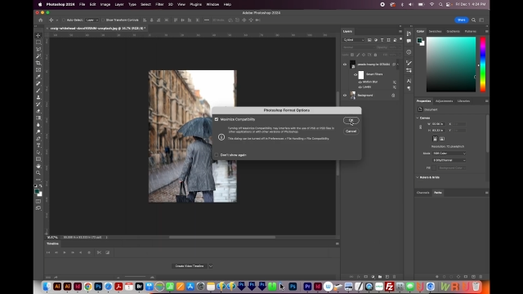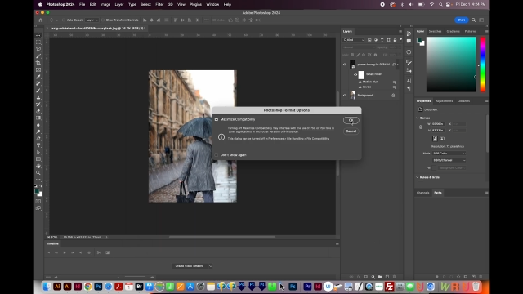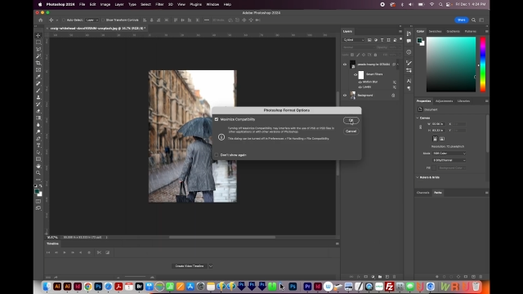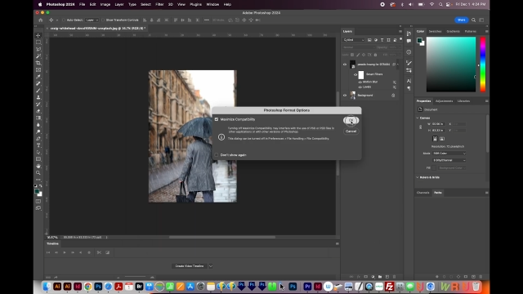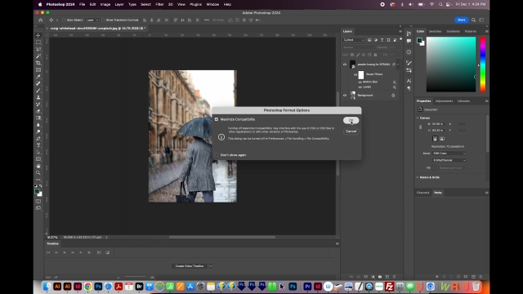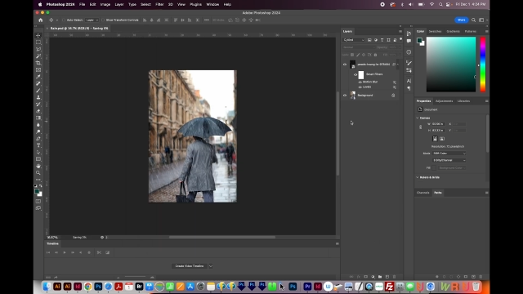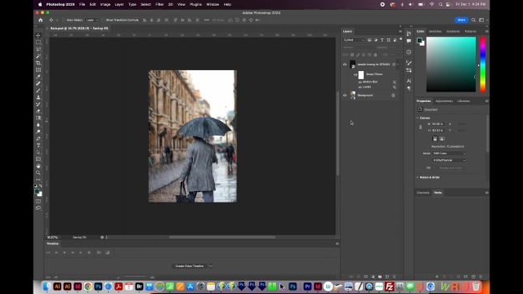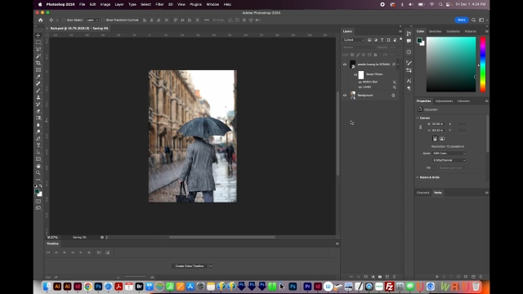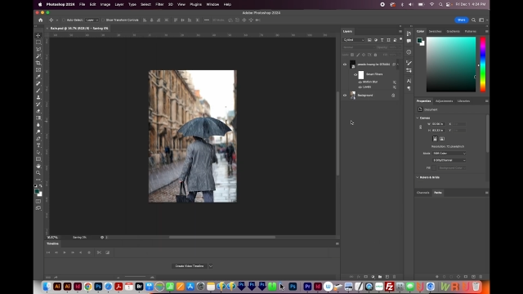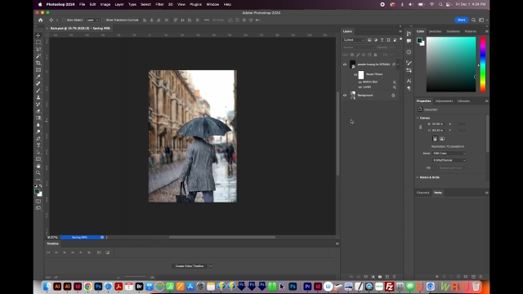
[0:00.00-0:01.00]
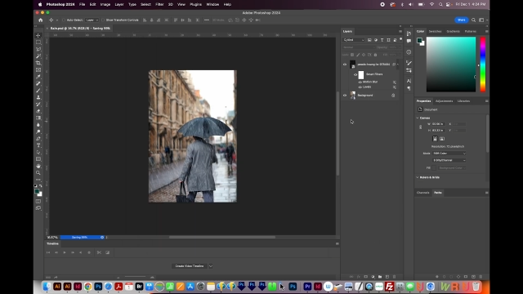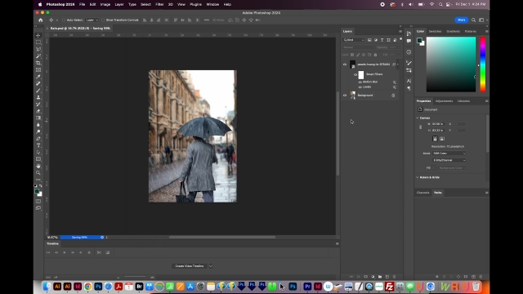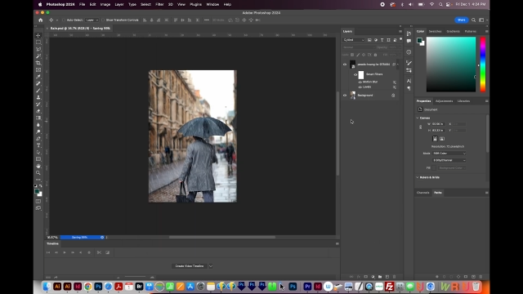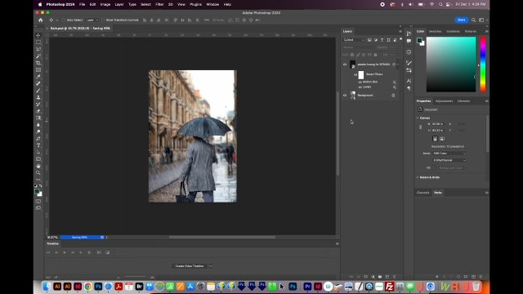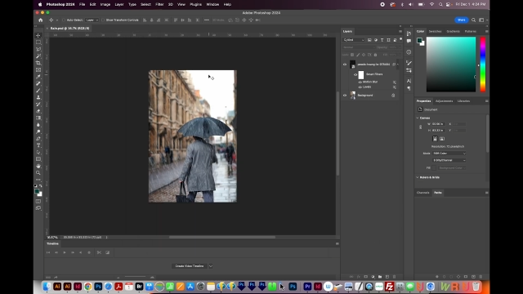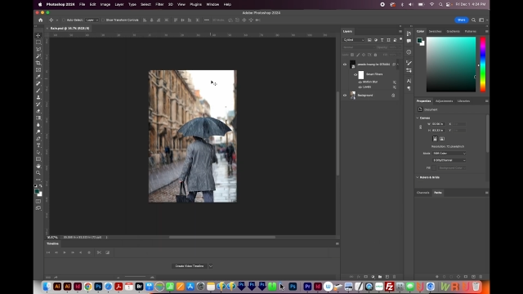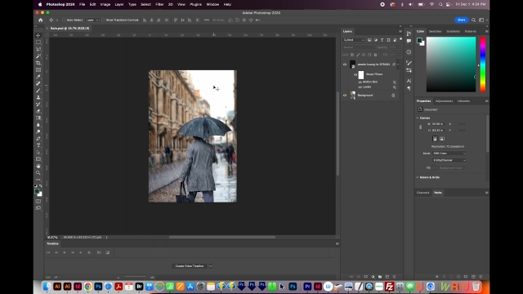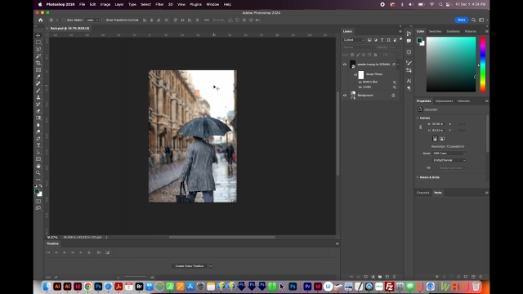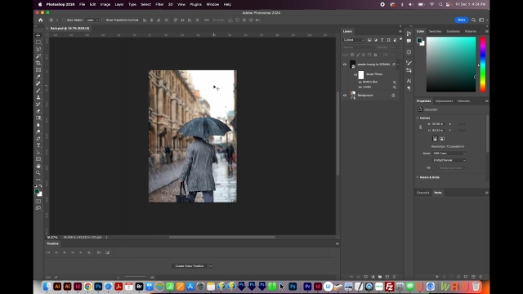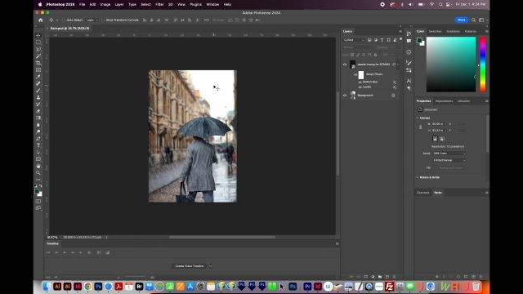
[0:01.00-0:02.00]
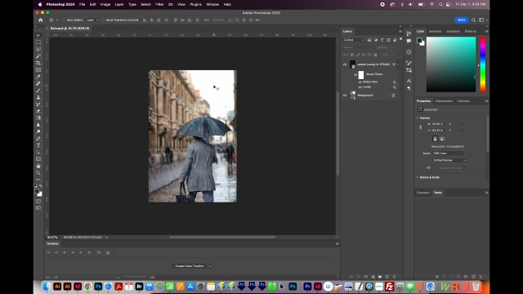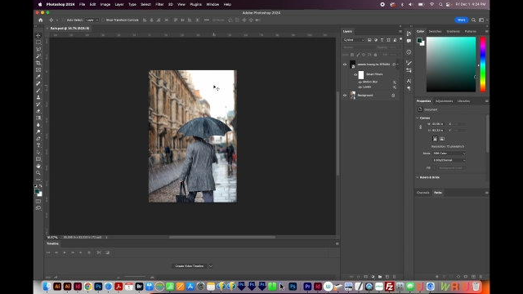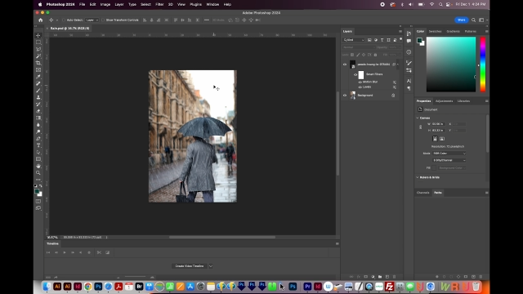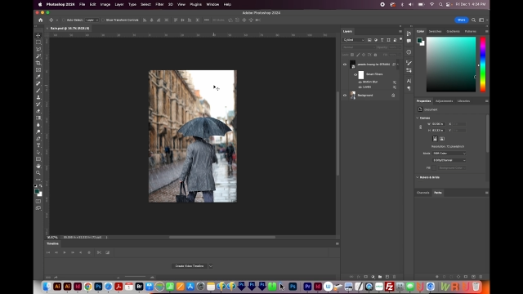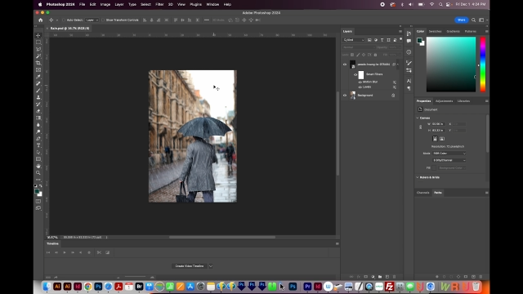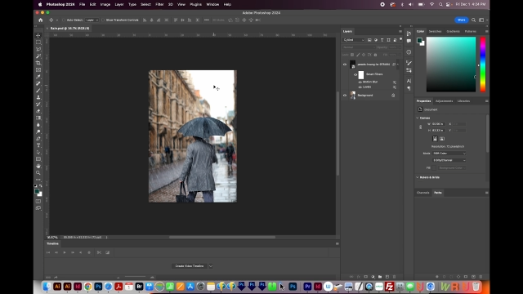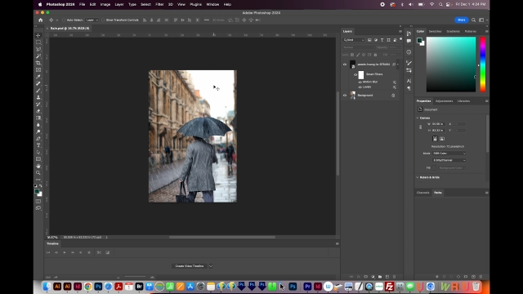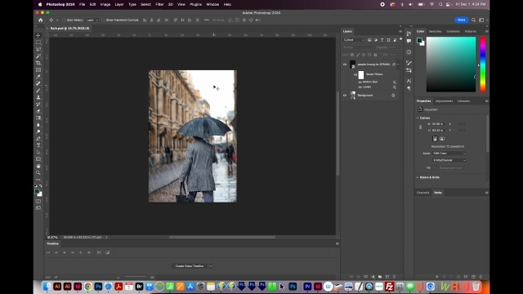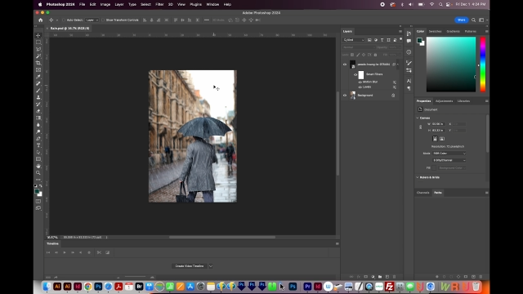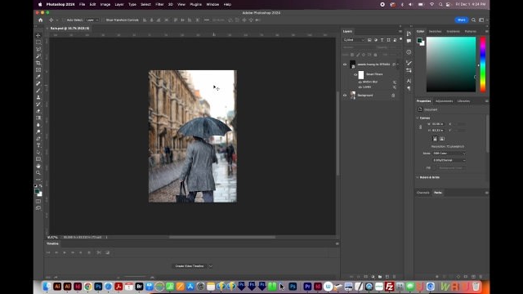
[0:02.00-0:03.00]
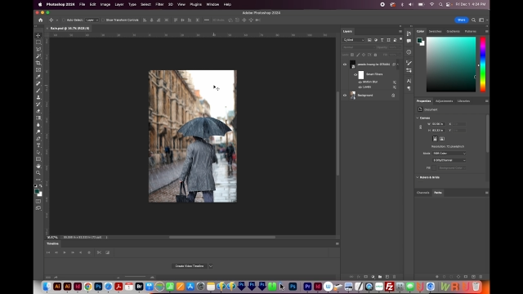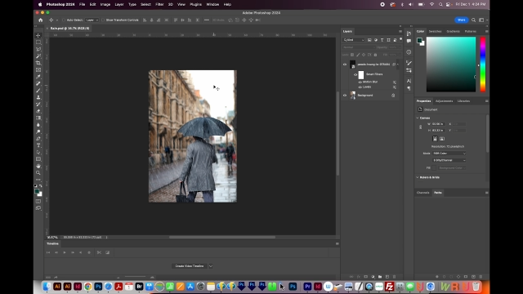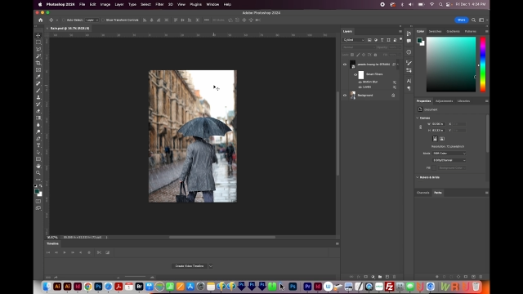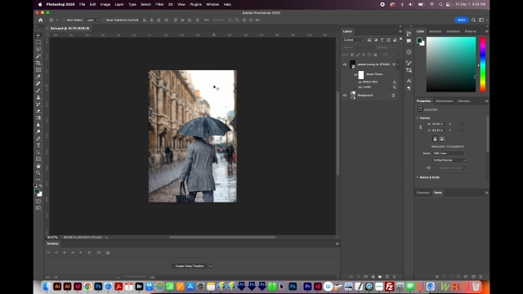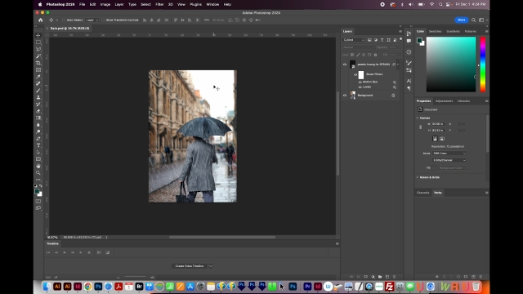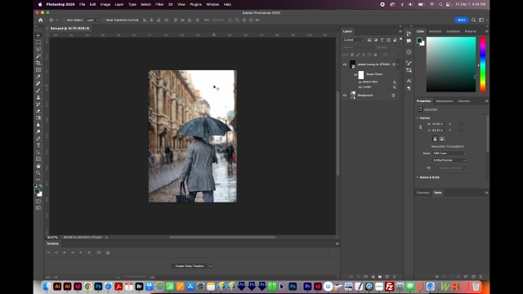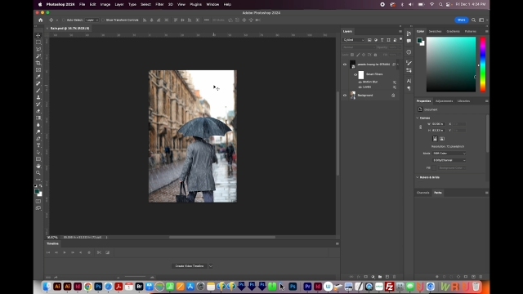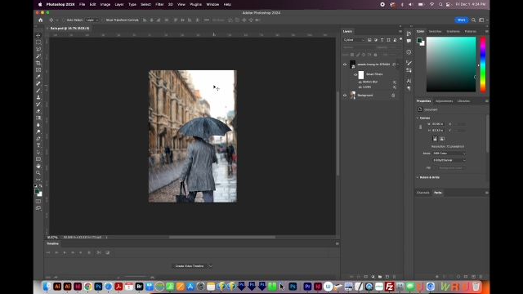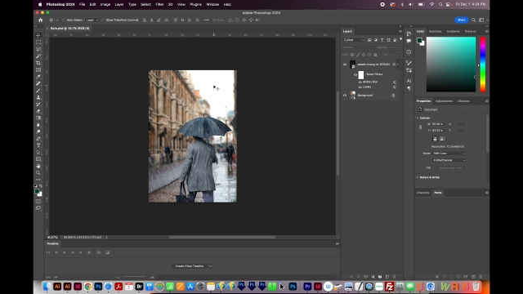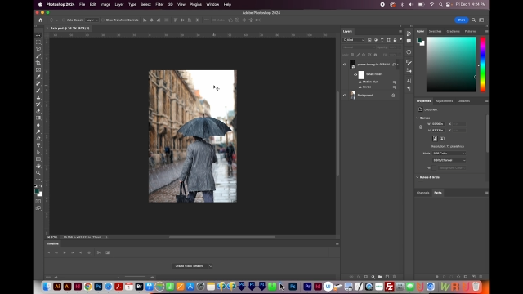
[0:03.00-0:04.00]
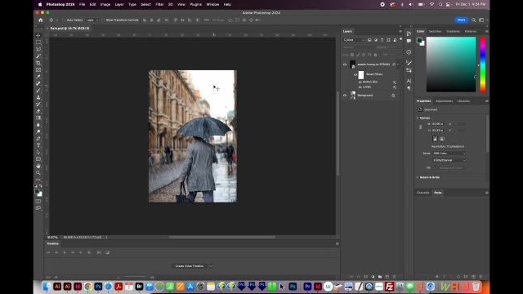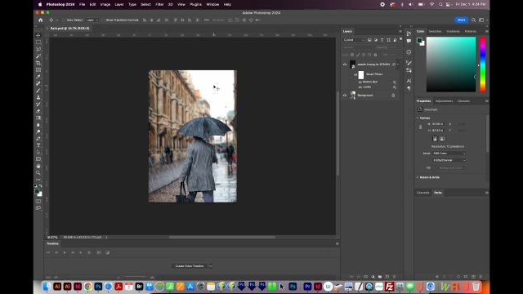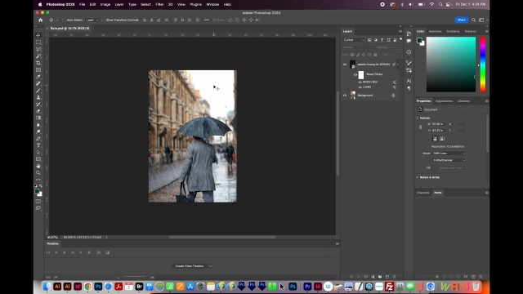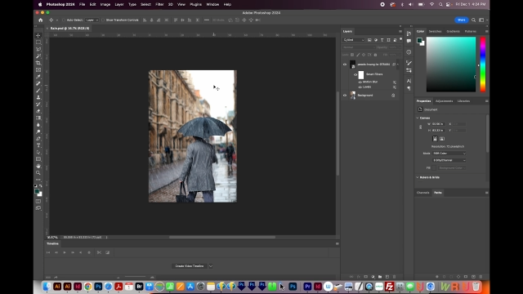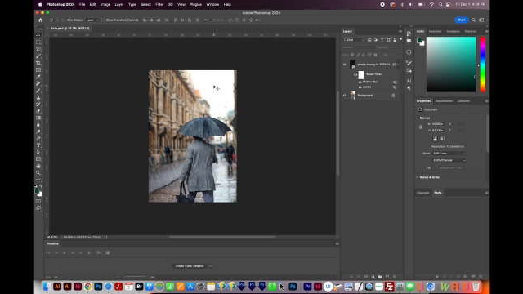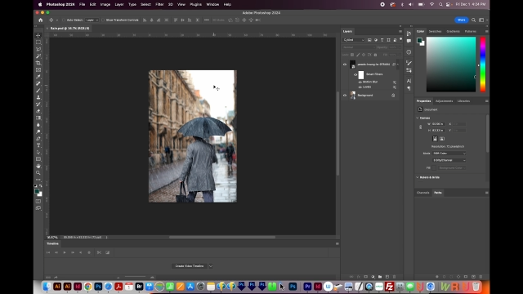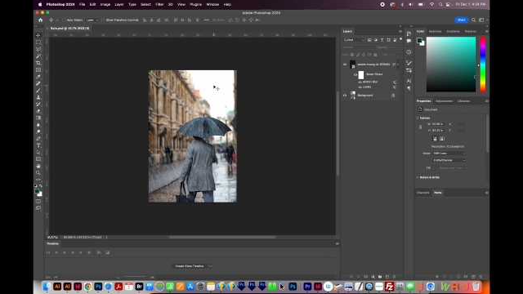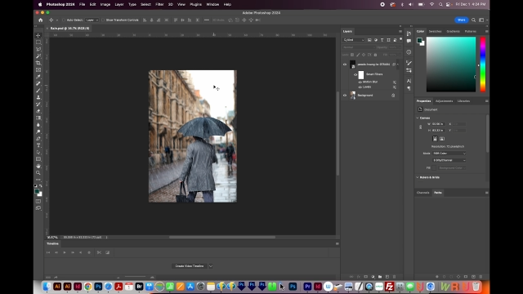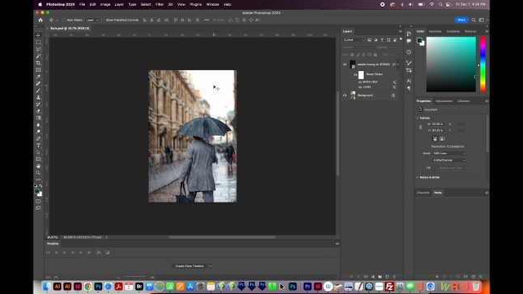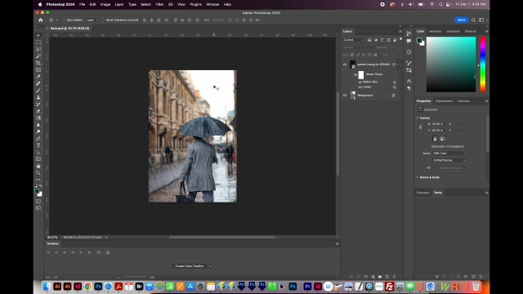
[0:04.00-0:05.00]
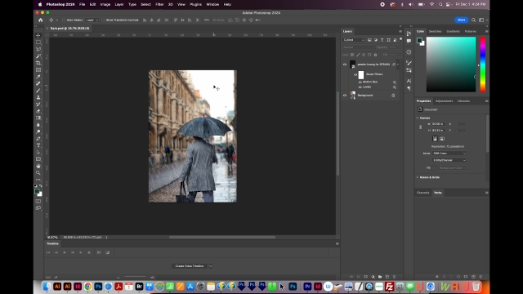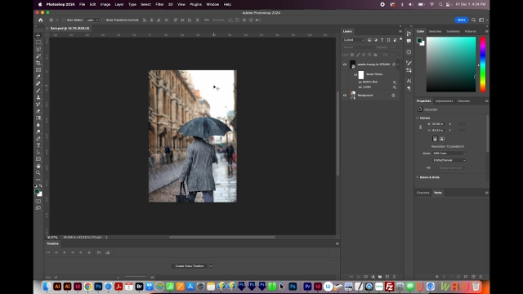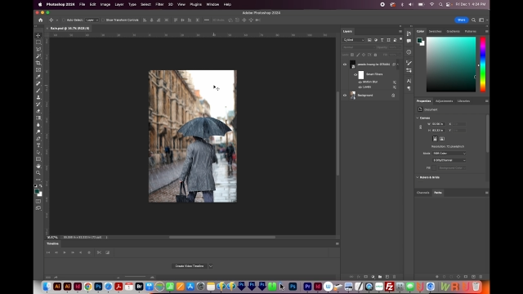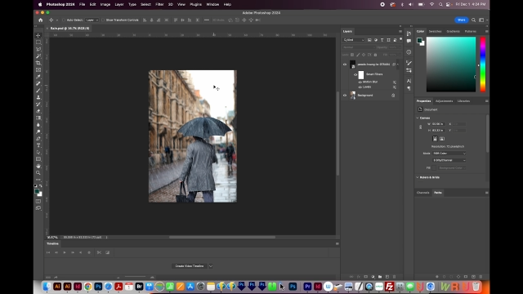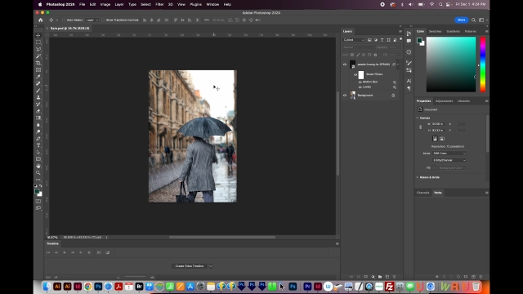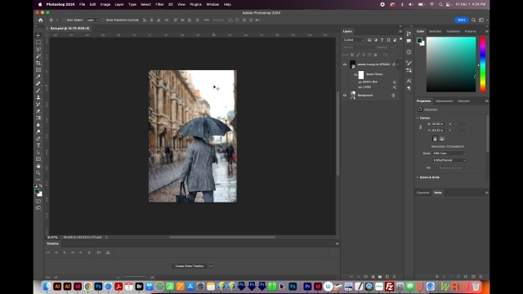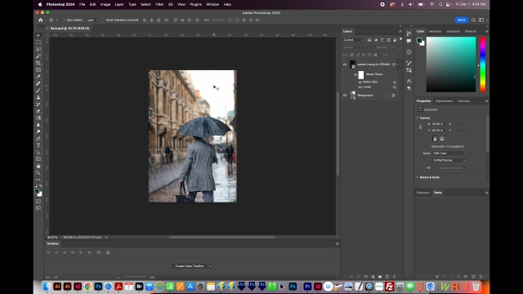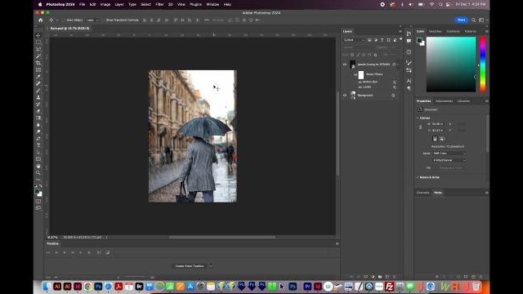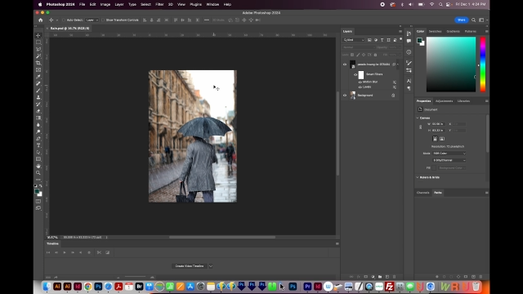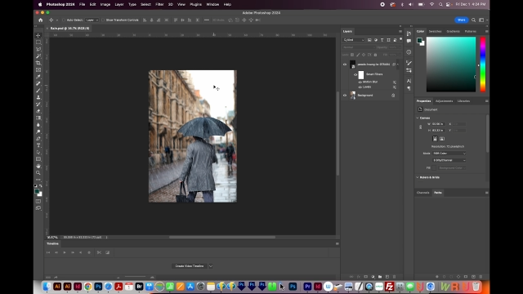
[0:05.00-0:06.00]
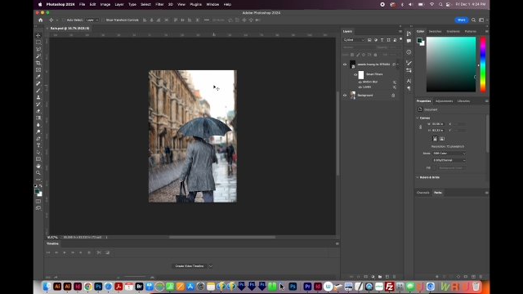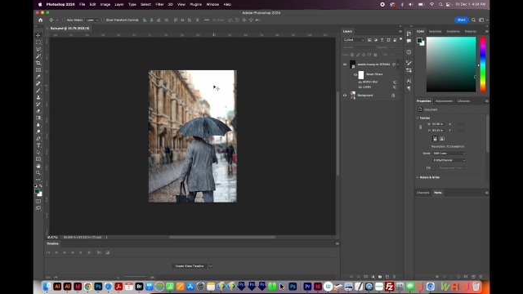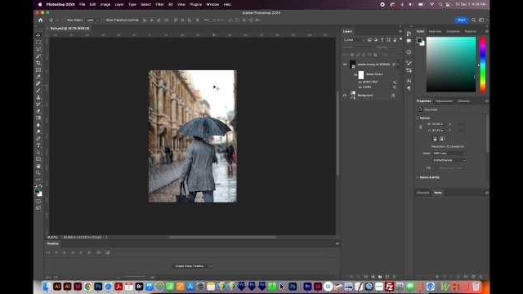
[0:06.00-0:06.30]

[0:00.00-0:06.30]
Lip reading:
(no speaker visible)